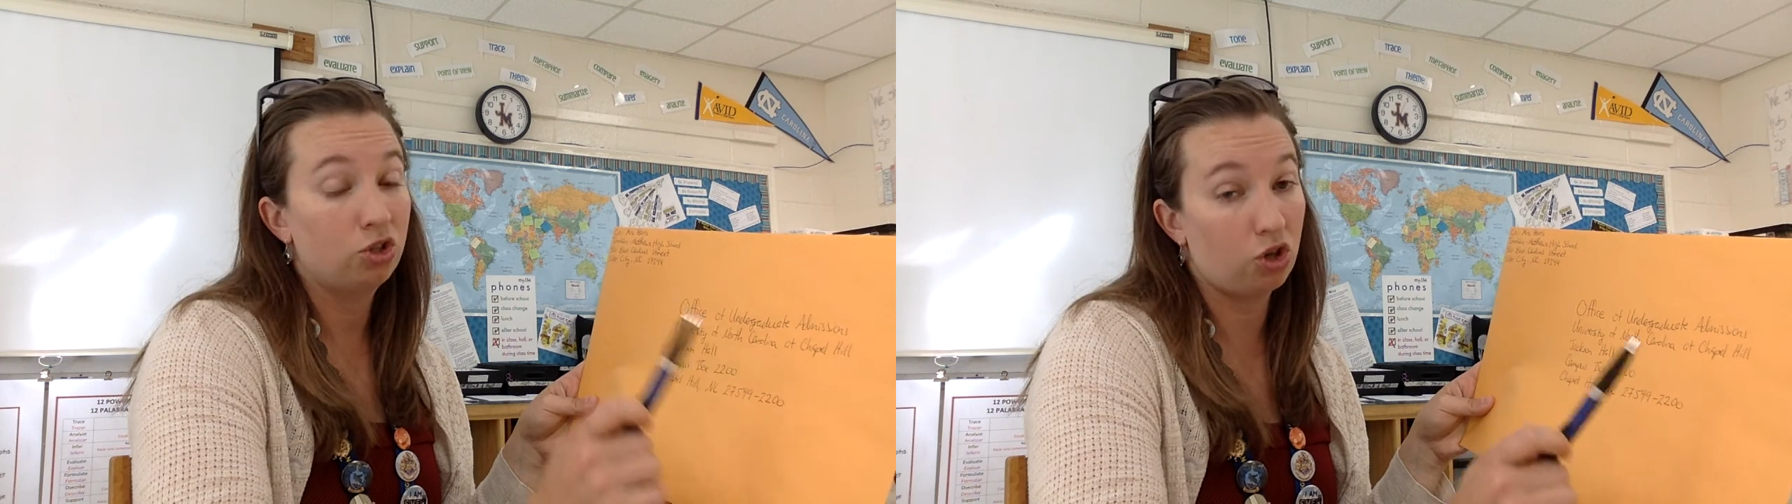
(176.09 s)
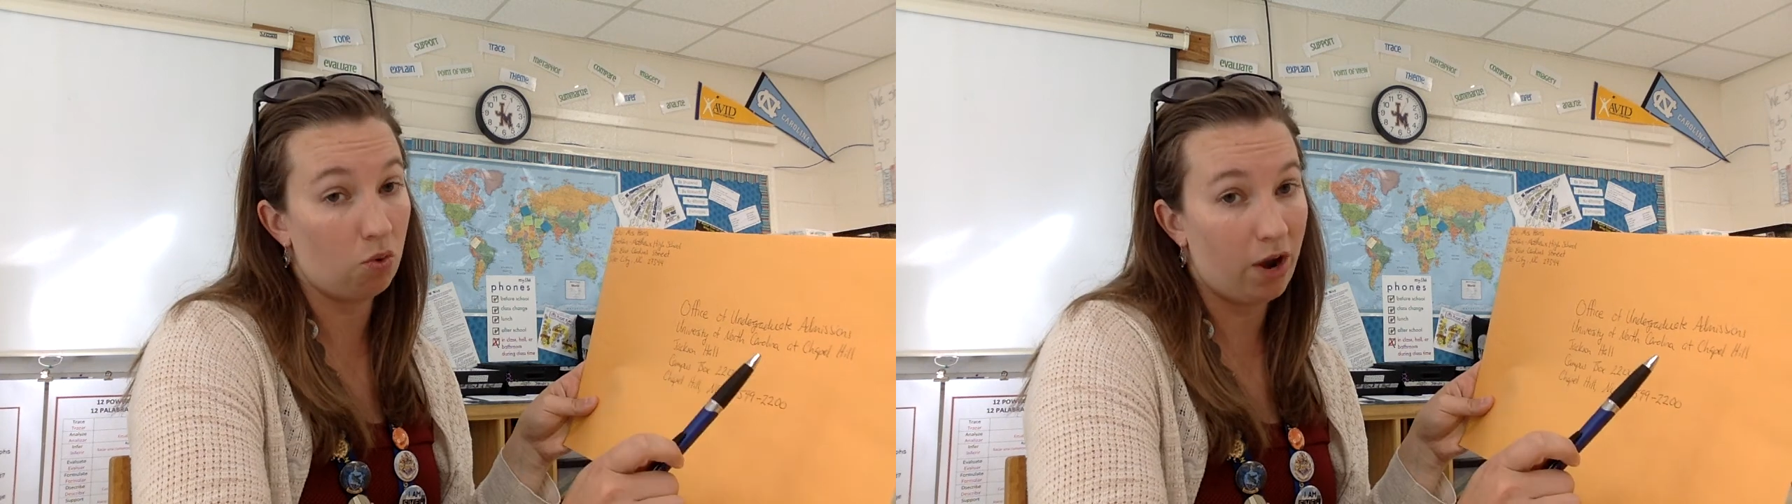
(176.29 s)

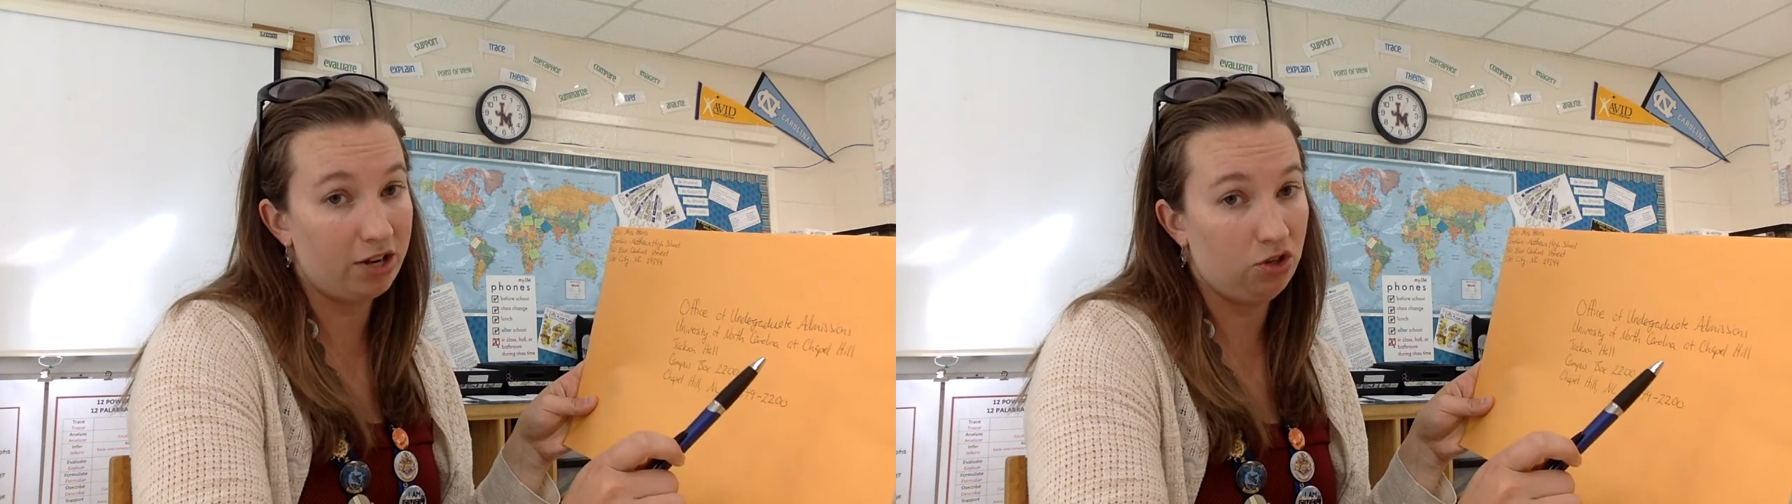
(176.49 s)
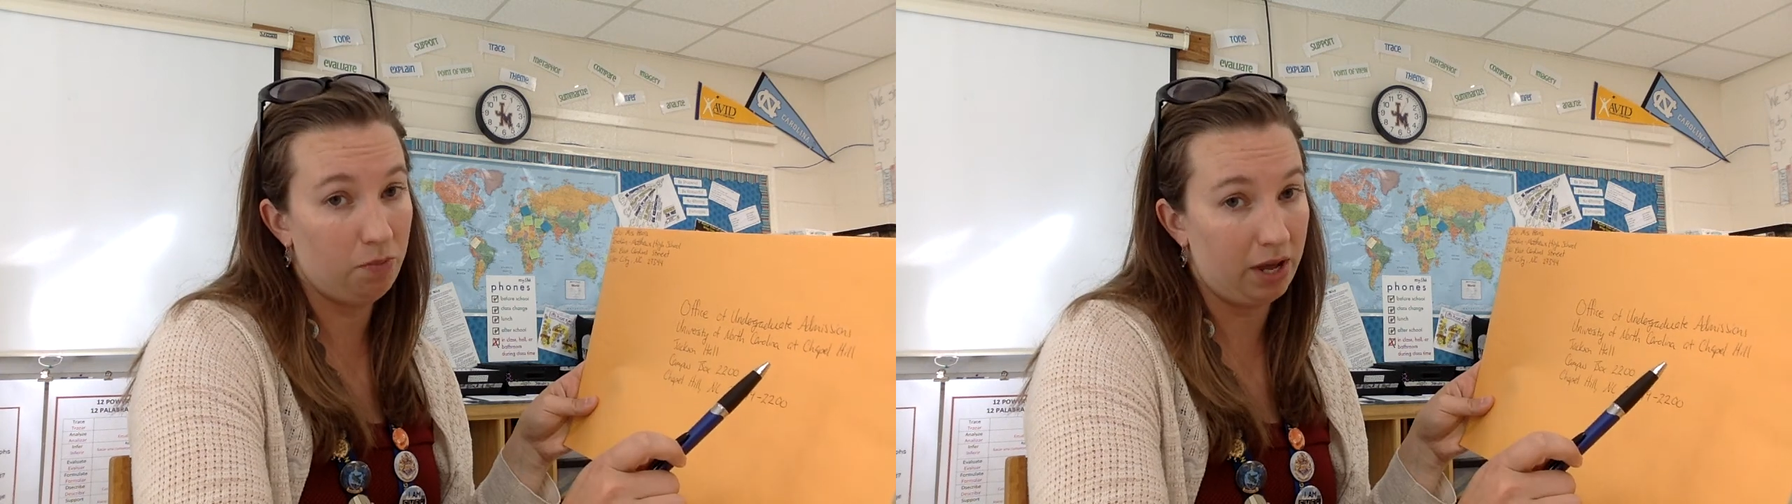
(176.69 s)
Don't
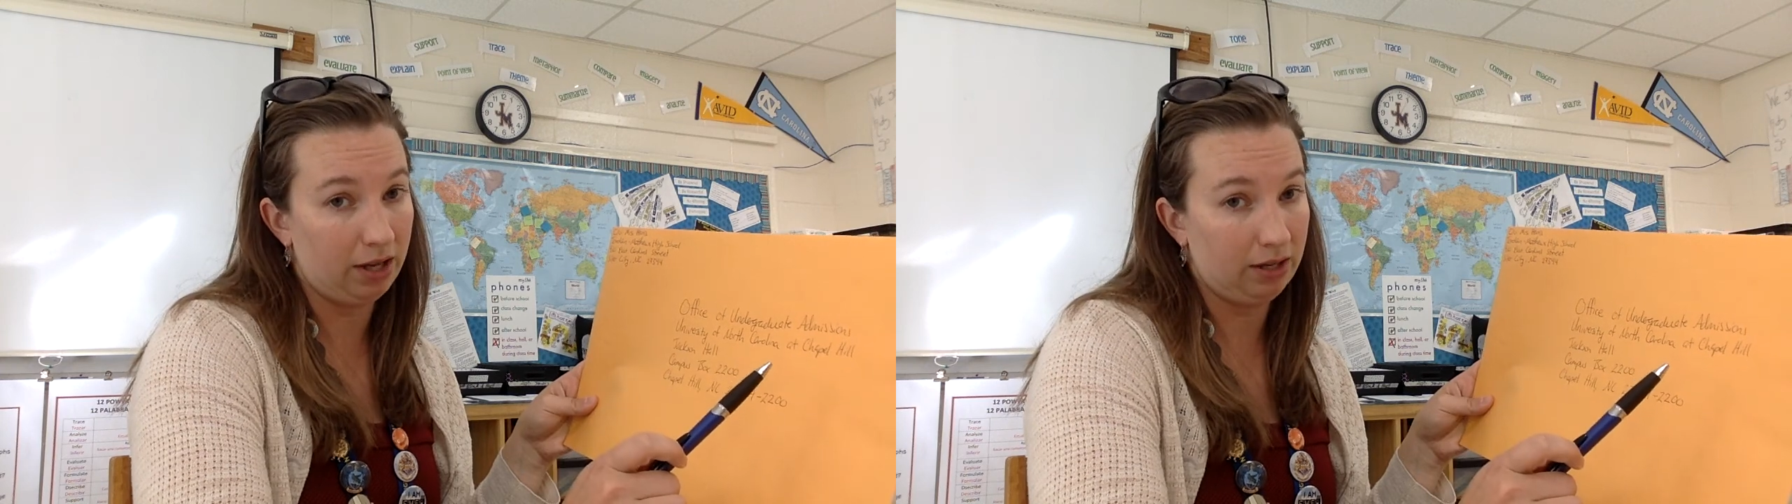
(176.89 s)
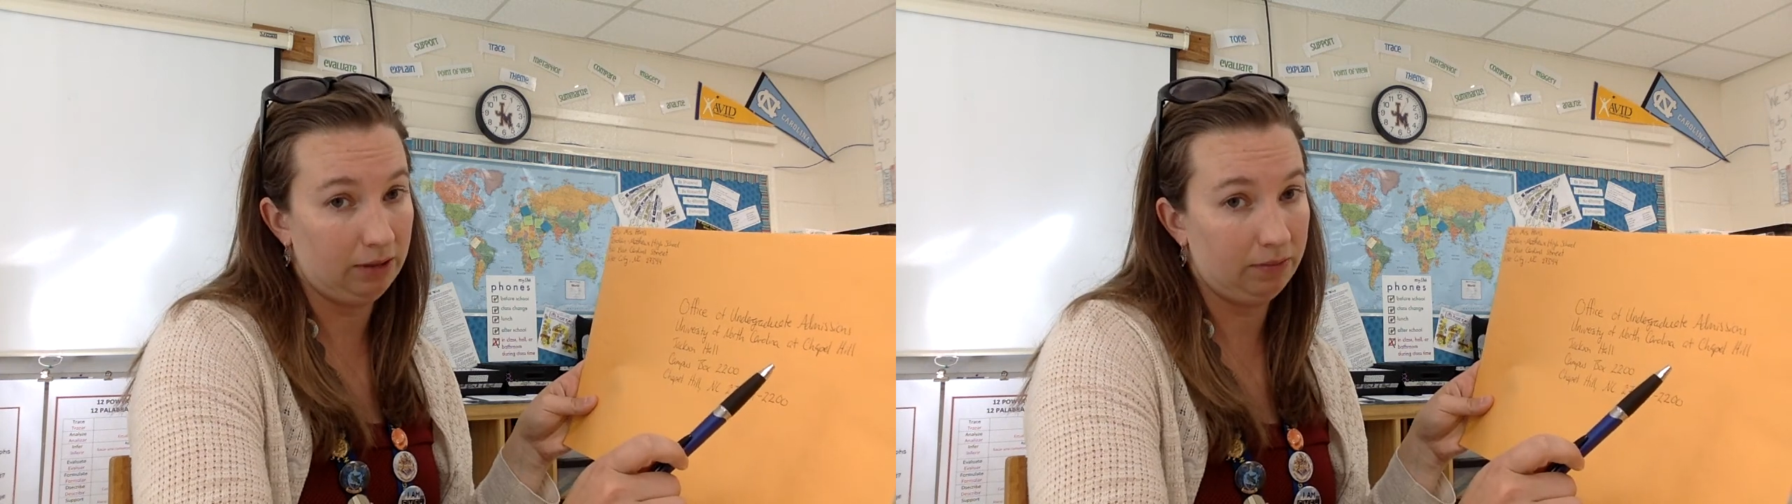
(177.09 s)
write too big.